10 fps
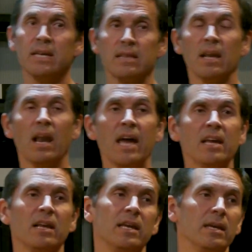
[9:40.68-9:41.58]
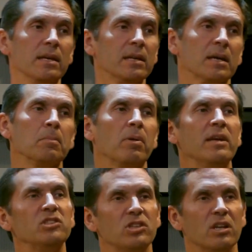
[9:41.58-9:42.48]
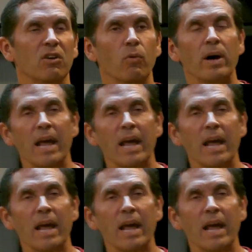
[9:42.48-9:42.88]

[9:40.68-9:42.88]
the likely completion of what